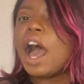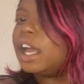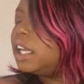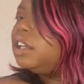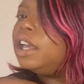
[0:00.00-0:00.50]

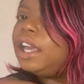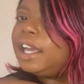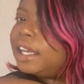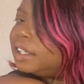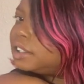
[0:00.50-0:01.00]
he
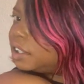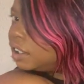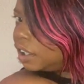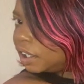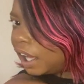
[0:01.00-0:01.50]
is a
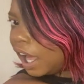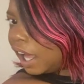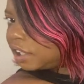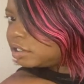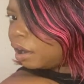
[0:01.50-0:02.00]
good
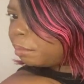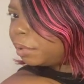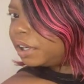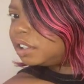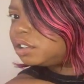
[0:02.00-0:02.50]
guy, so I'm
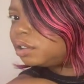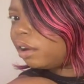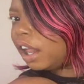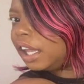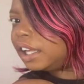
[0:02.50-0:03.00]
pretty sure
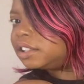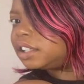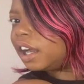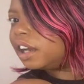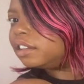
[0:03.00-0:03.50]
I, like,
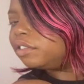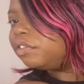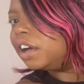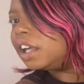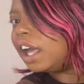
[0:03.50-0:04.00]
scared the
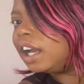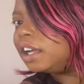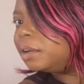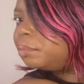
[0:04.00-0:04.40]
fuck out of him